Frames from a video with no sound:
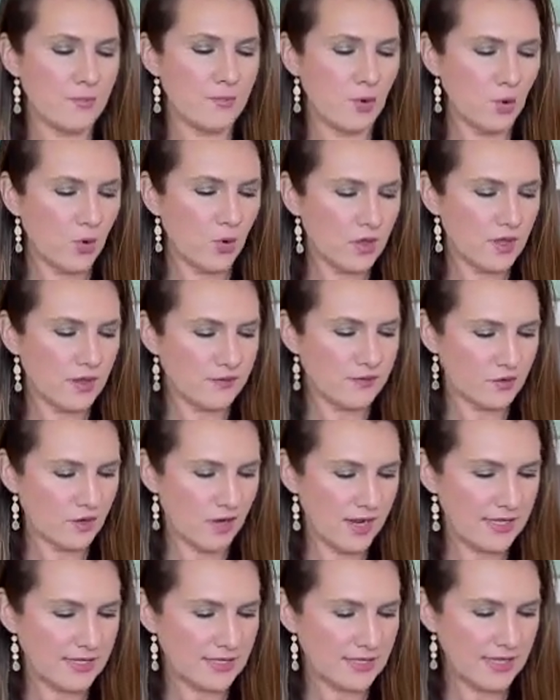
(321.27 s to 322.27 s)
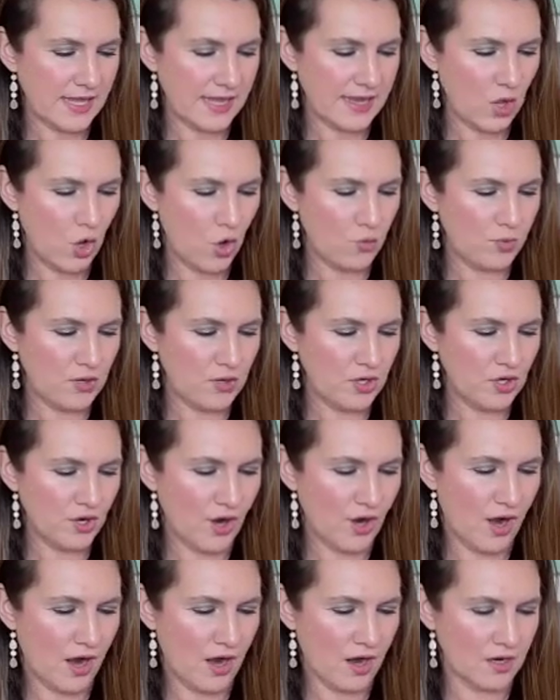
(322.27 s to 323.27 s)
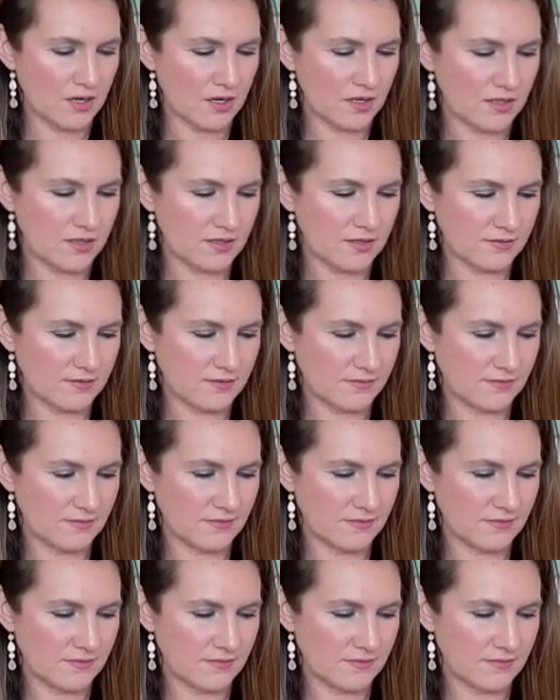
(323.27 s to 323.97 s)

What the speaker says: Pool of Christ light, open your heart,